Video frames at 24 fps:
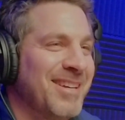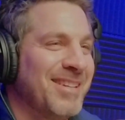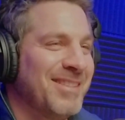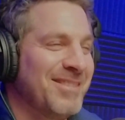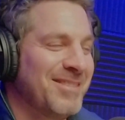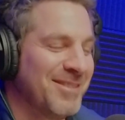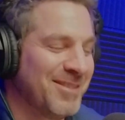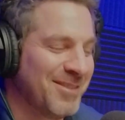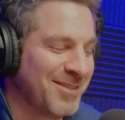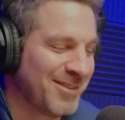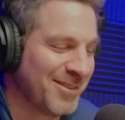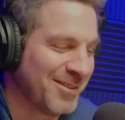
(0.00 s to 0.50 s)

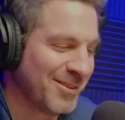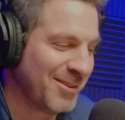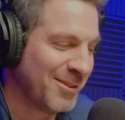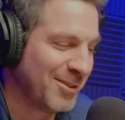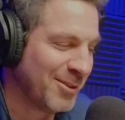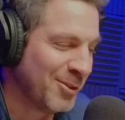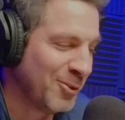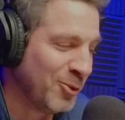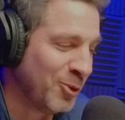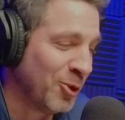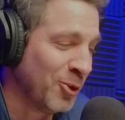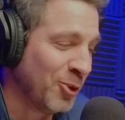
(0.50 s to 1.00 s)
Dancers.
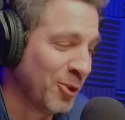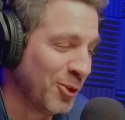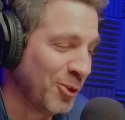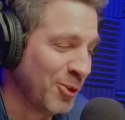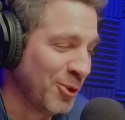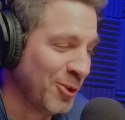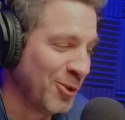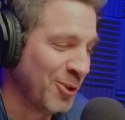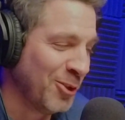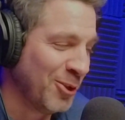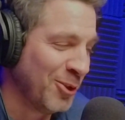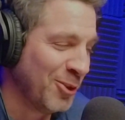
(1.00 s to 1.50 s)

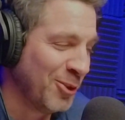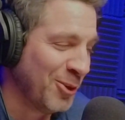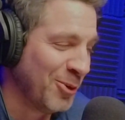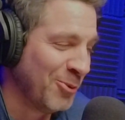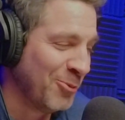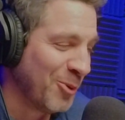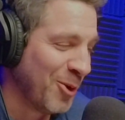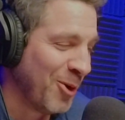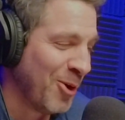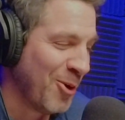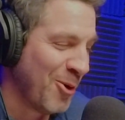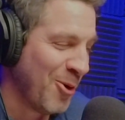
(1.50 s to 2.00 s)

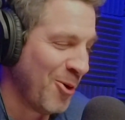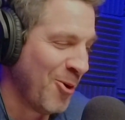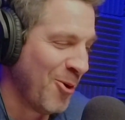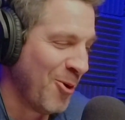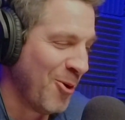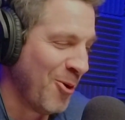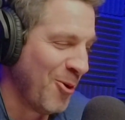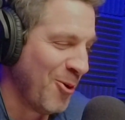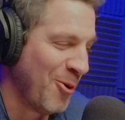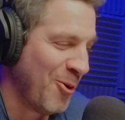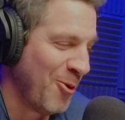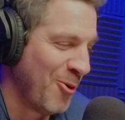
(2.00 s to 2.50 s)

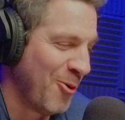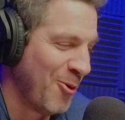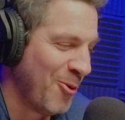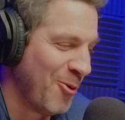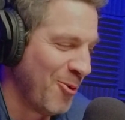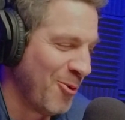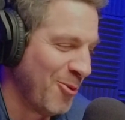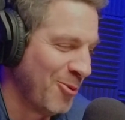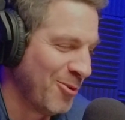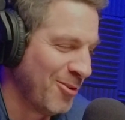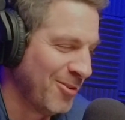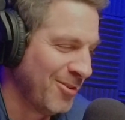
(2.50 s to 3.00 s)
Leeron.
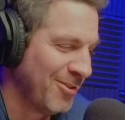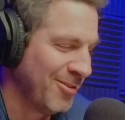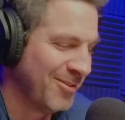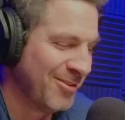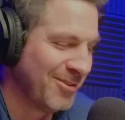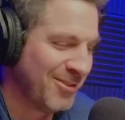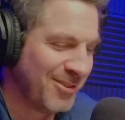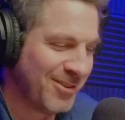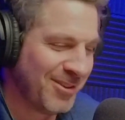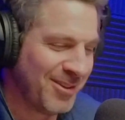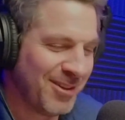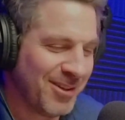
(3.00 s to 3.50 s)

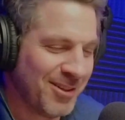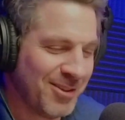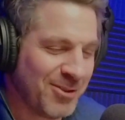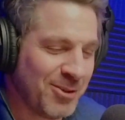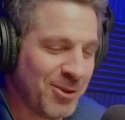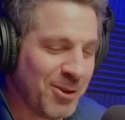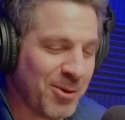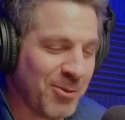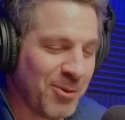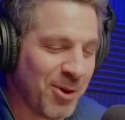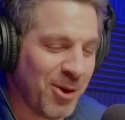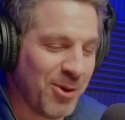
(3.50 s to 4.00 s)
So,
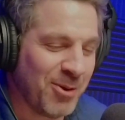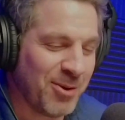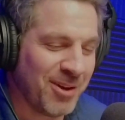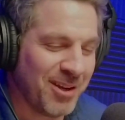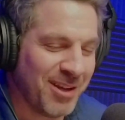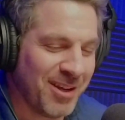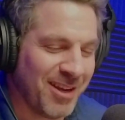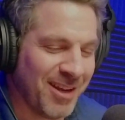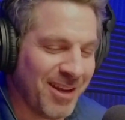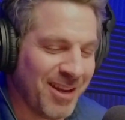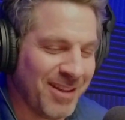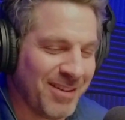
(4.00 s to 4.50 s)
Leeron,
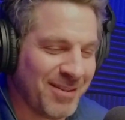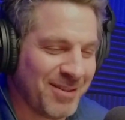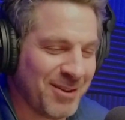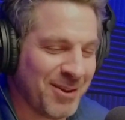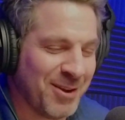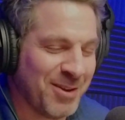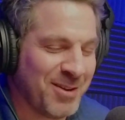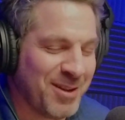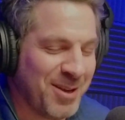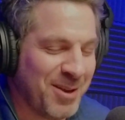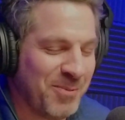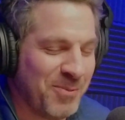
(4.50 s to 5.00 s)
it's
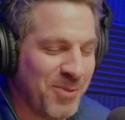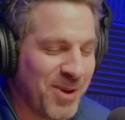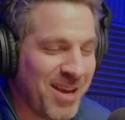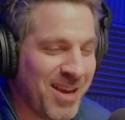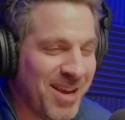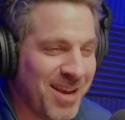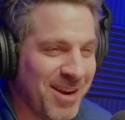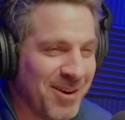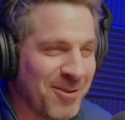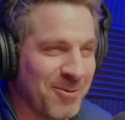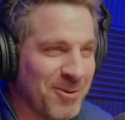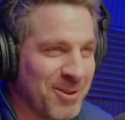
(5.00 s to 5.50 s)
good to be
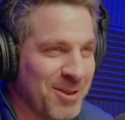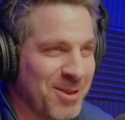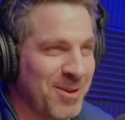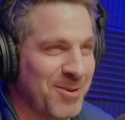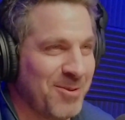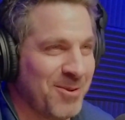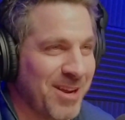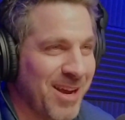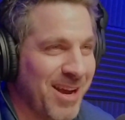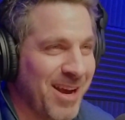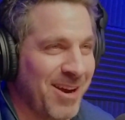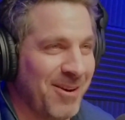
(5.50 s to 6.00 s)
here with you
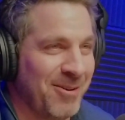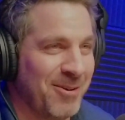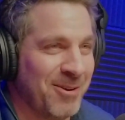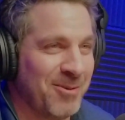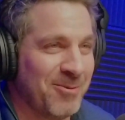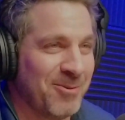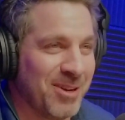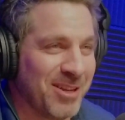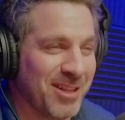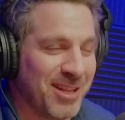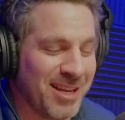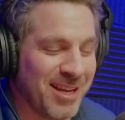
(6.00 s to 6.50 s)
now. It
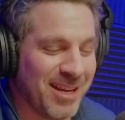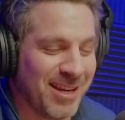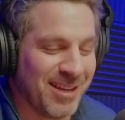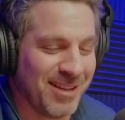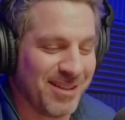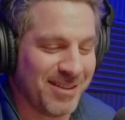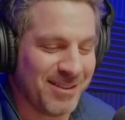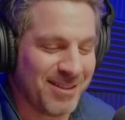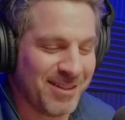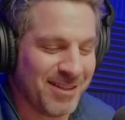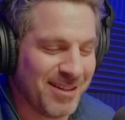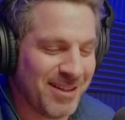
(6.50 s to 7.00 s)
really
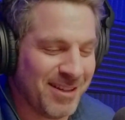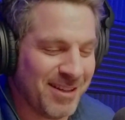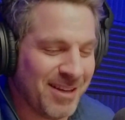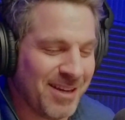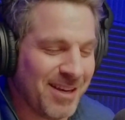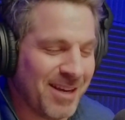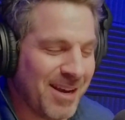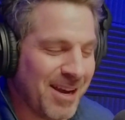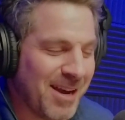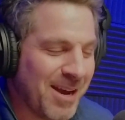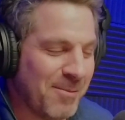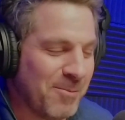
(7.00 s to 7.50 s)
is.
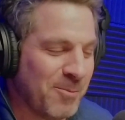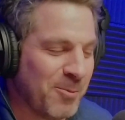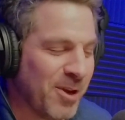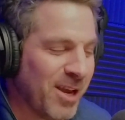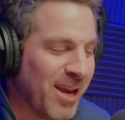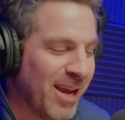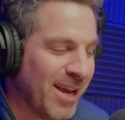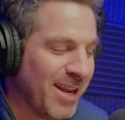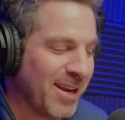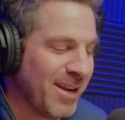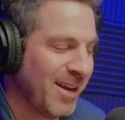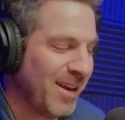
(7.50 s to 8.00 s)
We
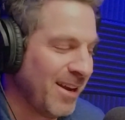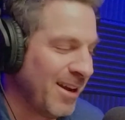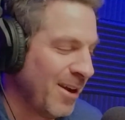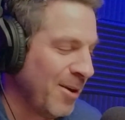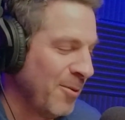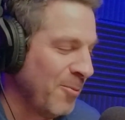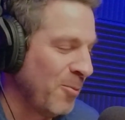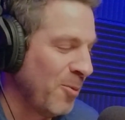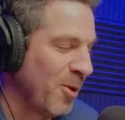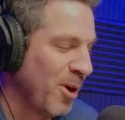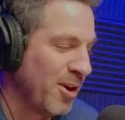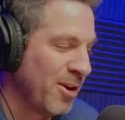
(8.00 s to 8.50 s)
had a
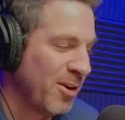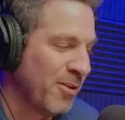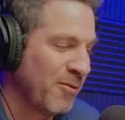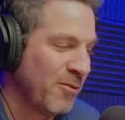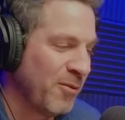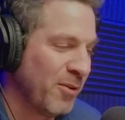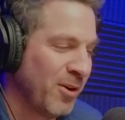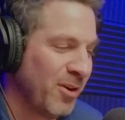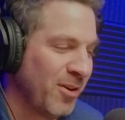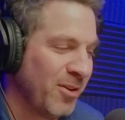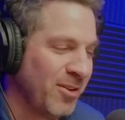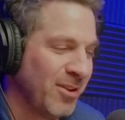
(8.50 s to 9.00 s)

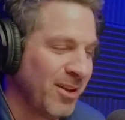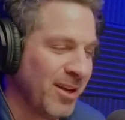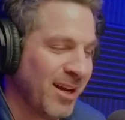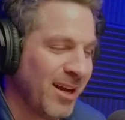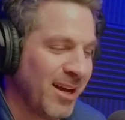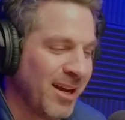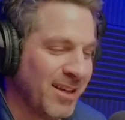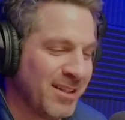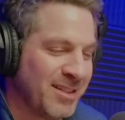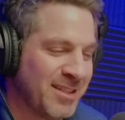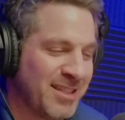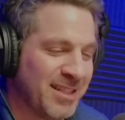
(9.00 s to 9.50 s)
wonderful
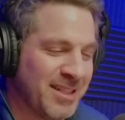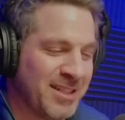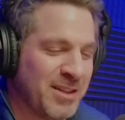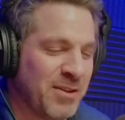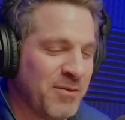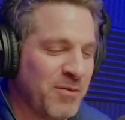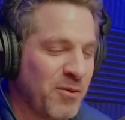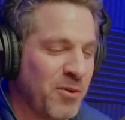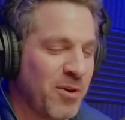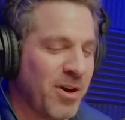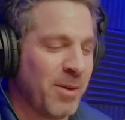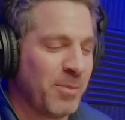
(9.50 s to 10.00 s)

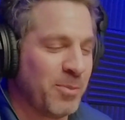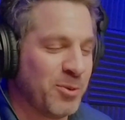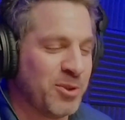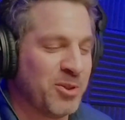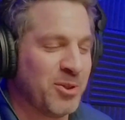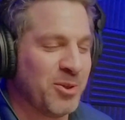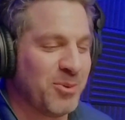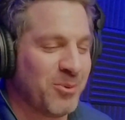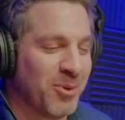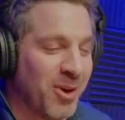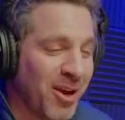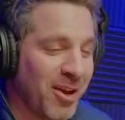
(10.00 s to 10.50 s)

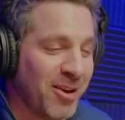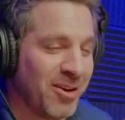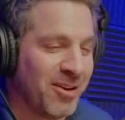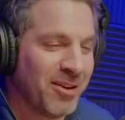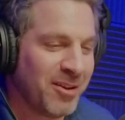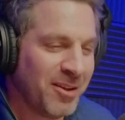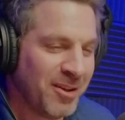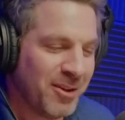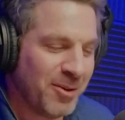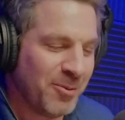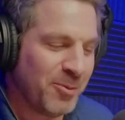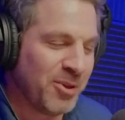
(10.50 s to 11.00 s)
64-episode run
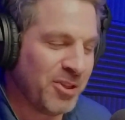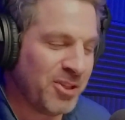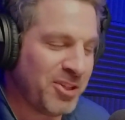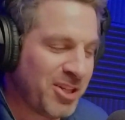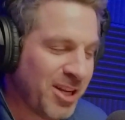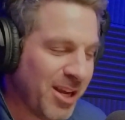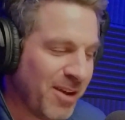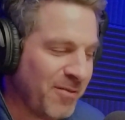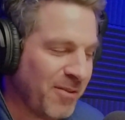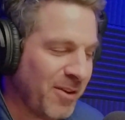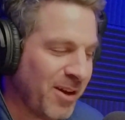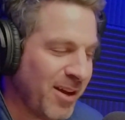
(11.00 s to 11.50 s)
with
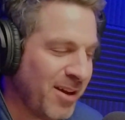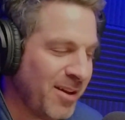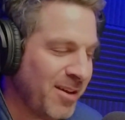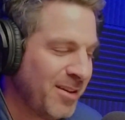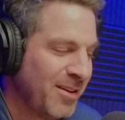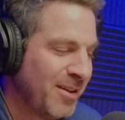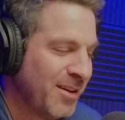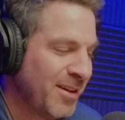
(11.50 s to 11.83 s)
Sheva.